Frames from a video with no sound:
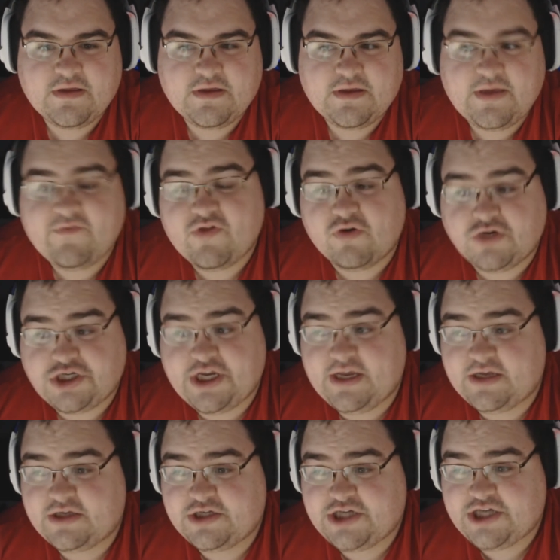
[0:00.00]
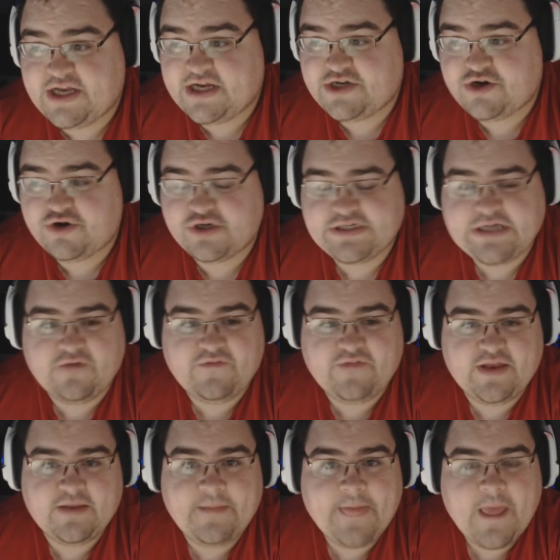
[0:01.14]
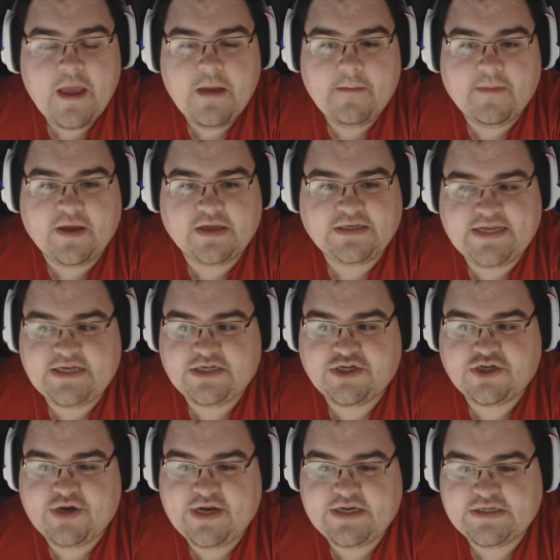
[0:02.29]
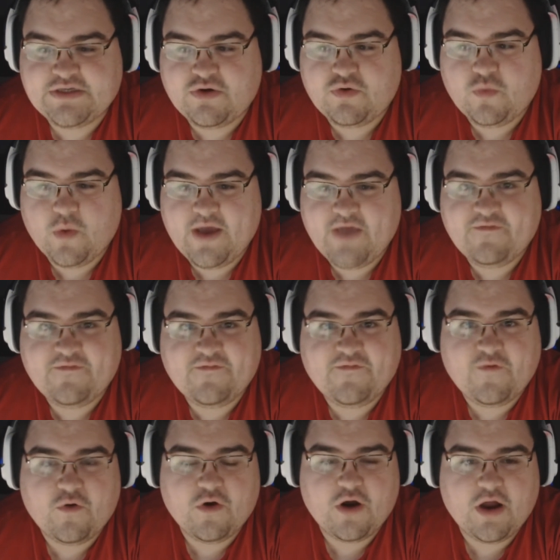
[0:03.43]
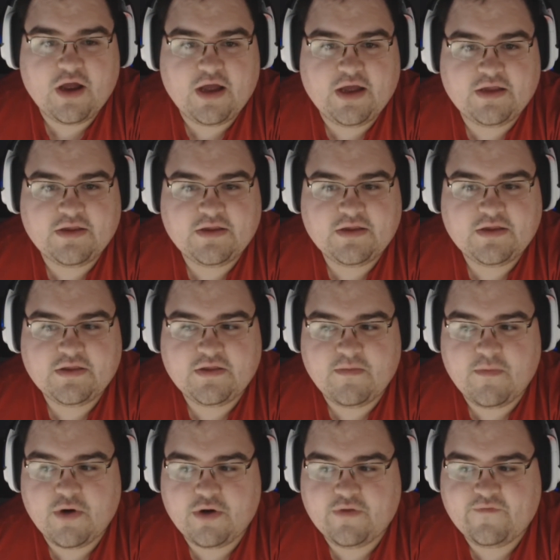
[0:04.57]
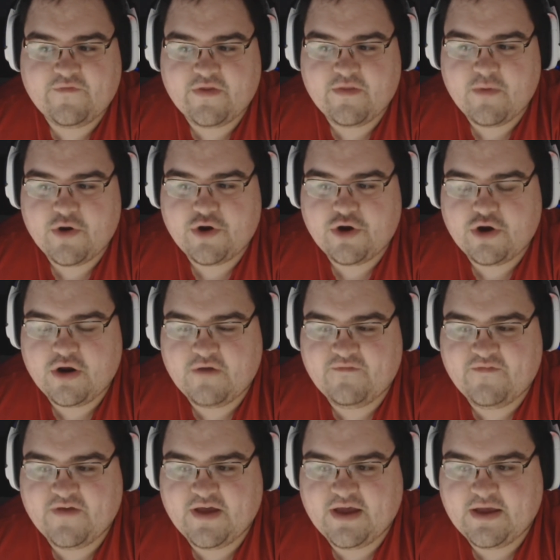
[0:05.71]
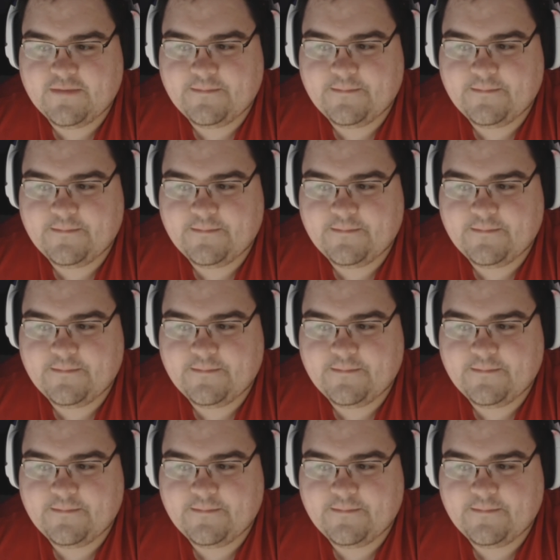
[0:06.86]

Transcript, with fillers: even though she she did turn herself in, but didn't turn in his own wife for uh, the mur- for the murder of uh,